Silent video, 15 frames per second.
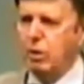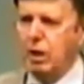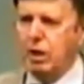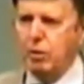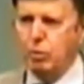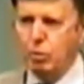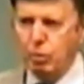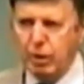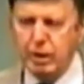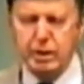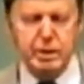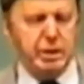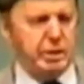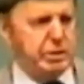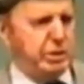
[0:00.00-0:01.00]
a
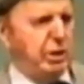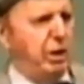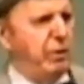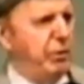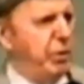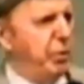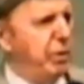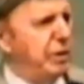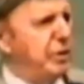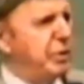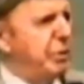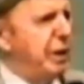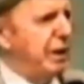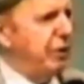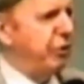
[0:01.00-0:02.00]
witness of the
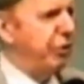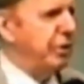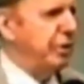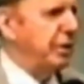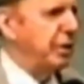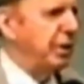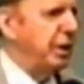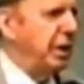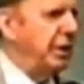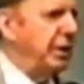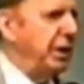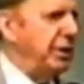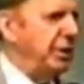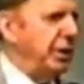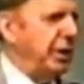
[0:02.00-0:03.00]
resurrection. And
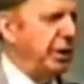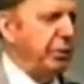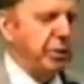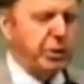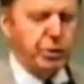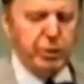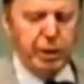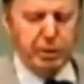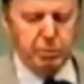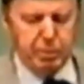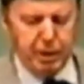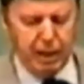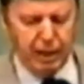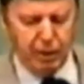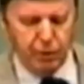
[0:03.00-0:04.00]
they did it with great
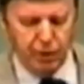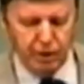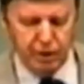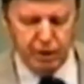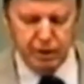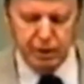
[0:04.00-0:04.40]
power.